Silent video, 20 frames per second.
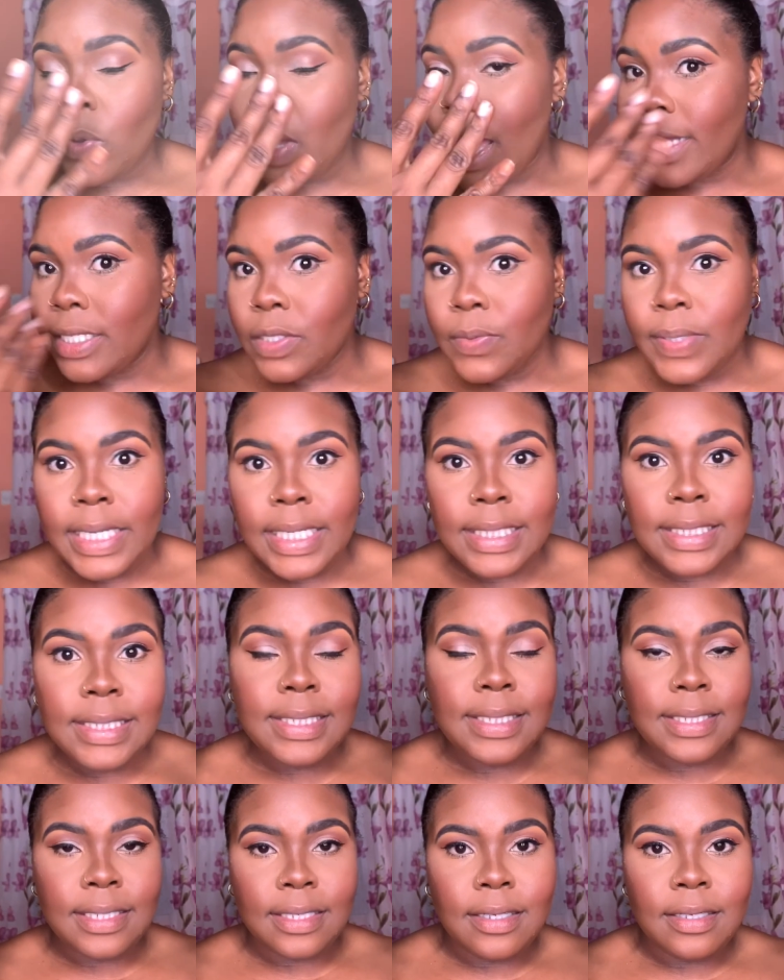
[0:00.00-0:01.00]
as we can
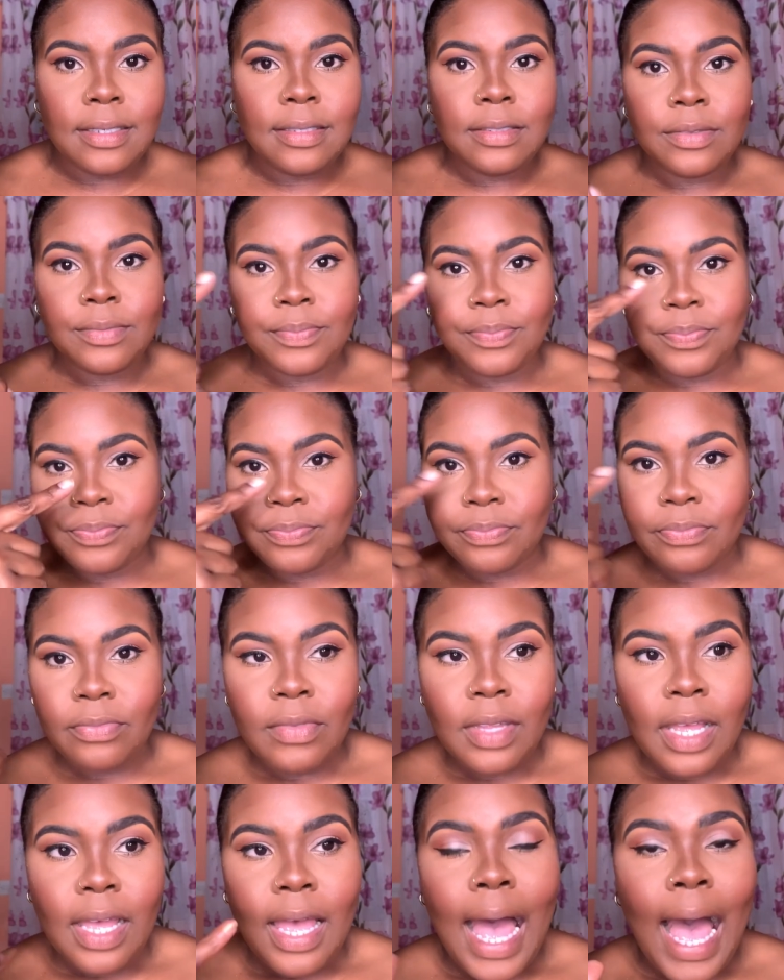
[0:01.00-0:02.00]
see,
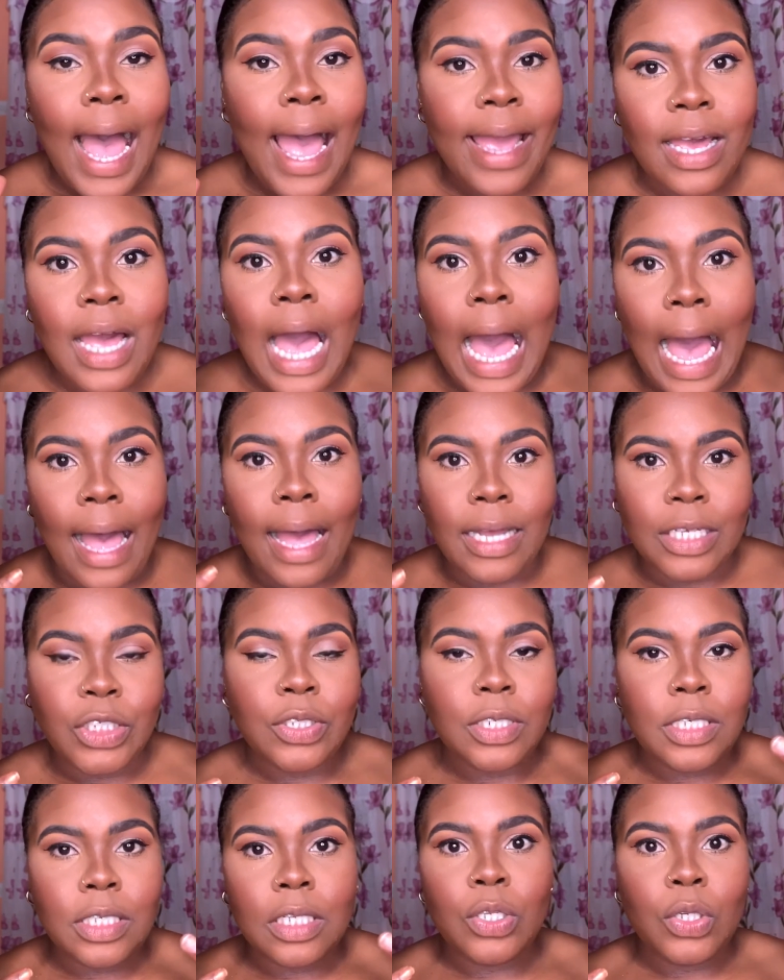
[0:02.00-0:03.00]
I
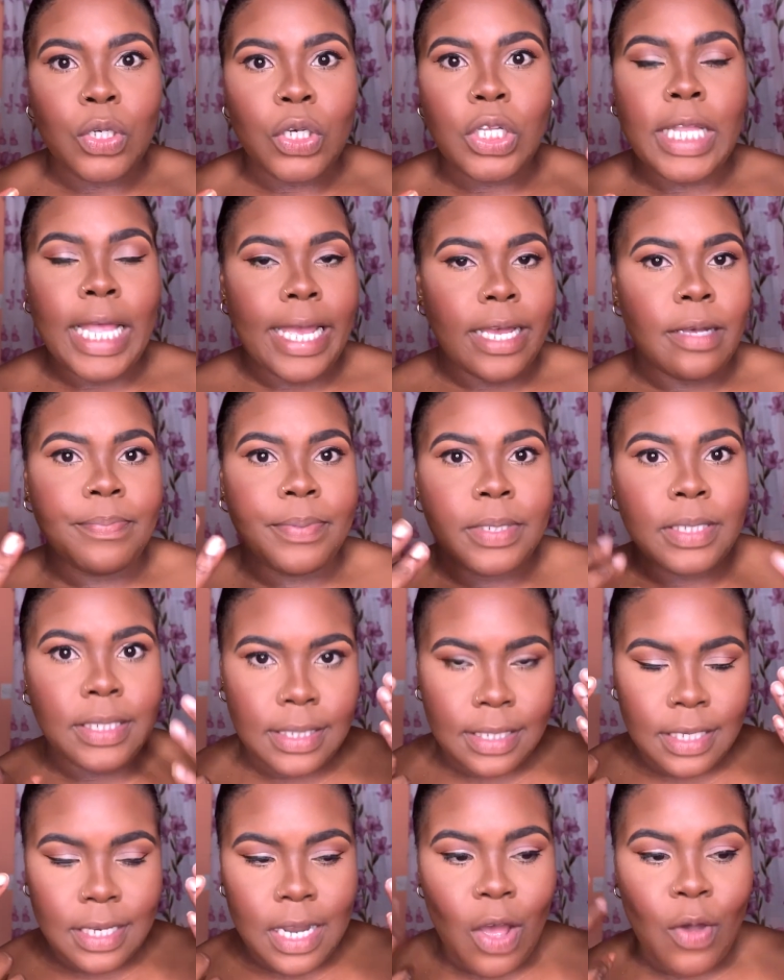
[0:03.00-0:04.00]
actually look like a
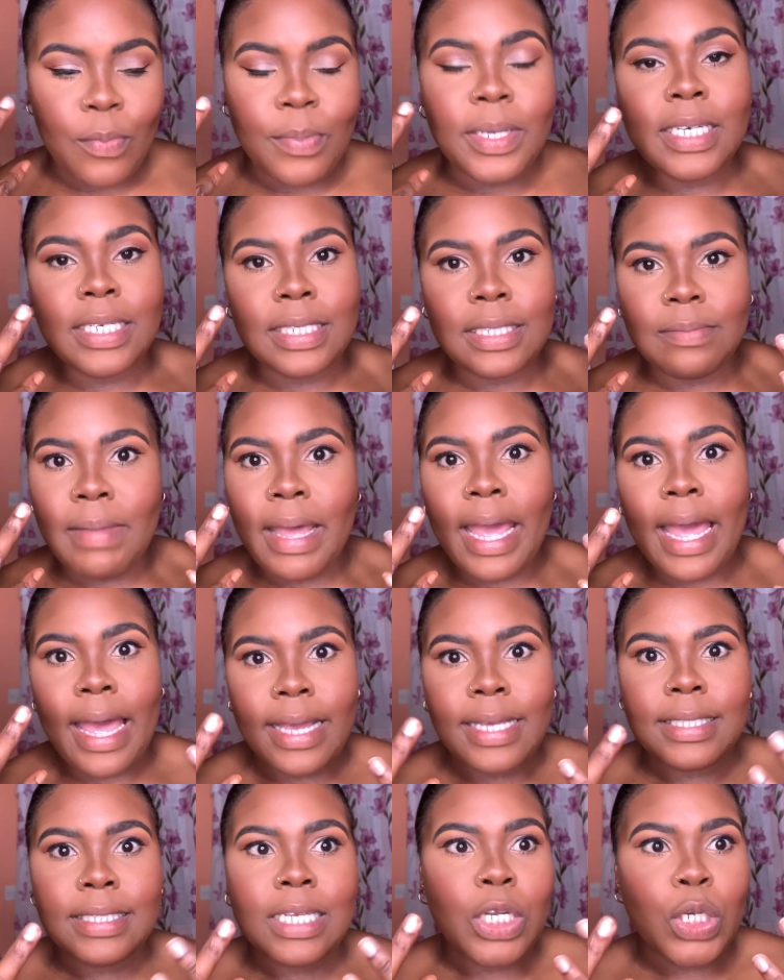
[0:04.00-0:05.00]
person now because my
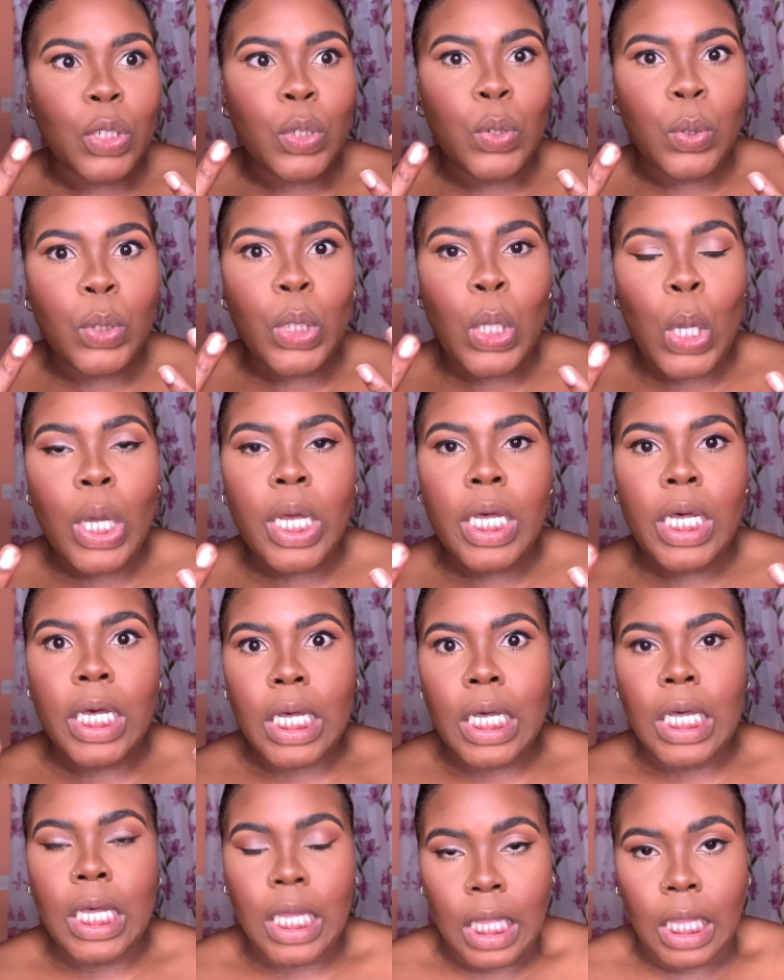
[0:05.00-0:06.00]
eyes are no longer
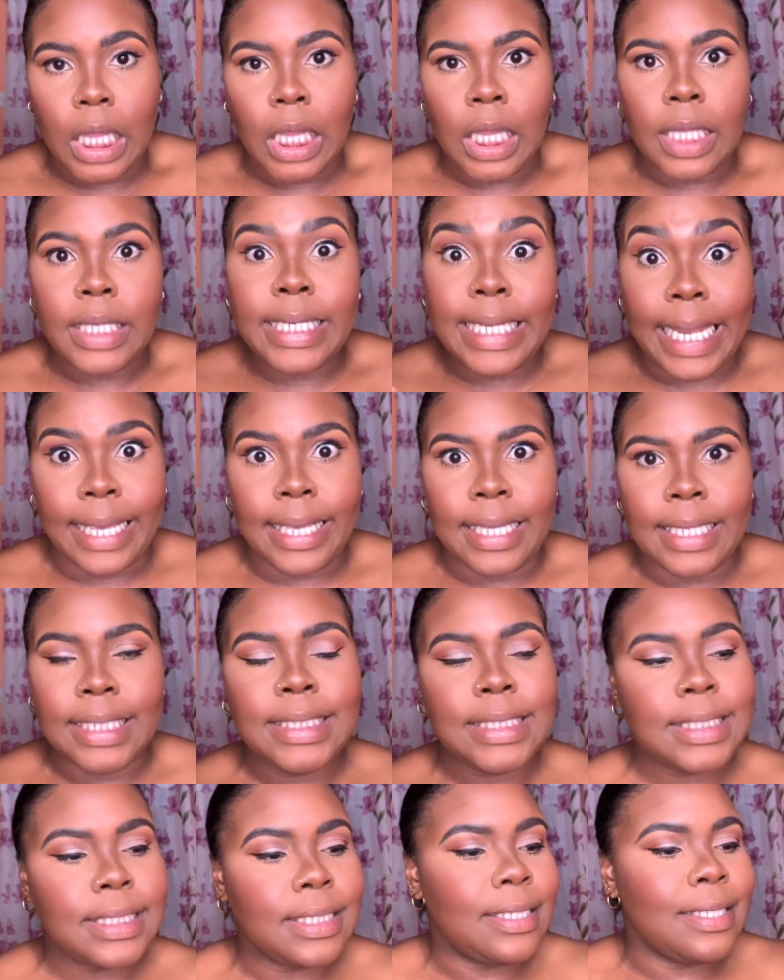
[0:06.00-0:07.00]
naked.